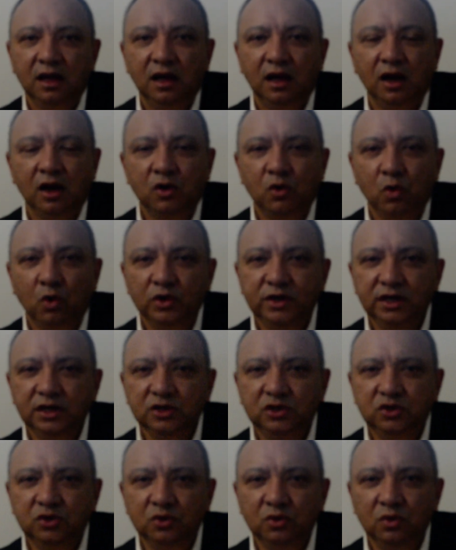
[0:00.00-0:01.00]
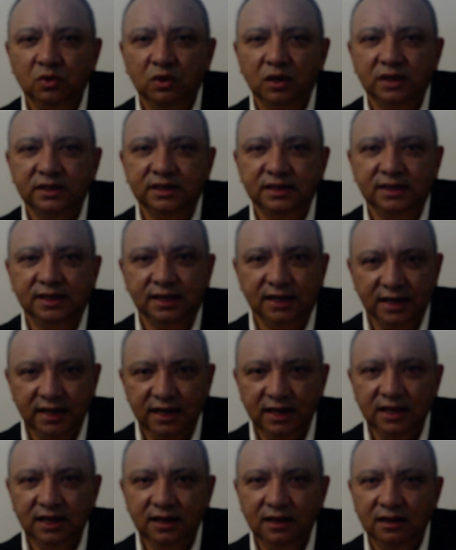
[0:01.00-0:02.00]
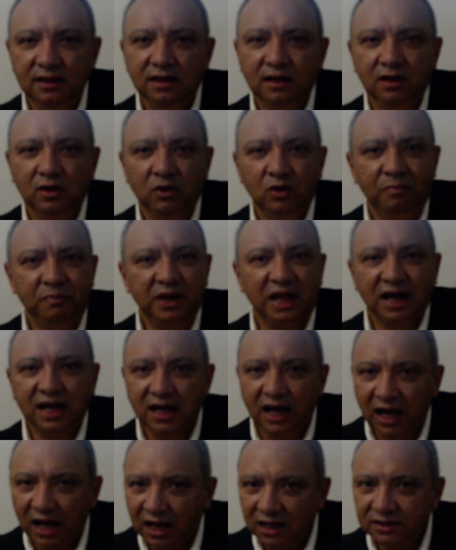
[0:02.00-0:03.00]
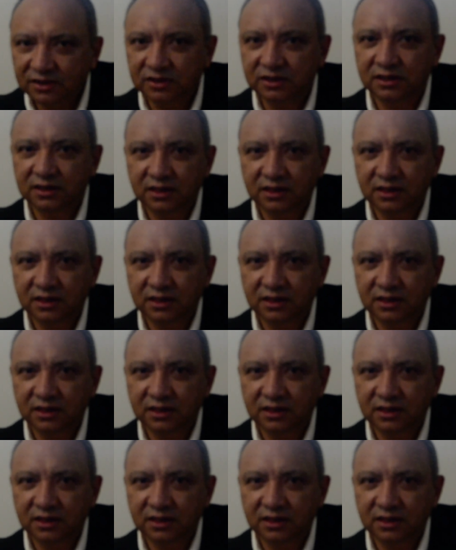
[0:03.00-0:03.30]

According to a decree or placard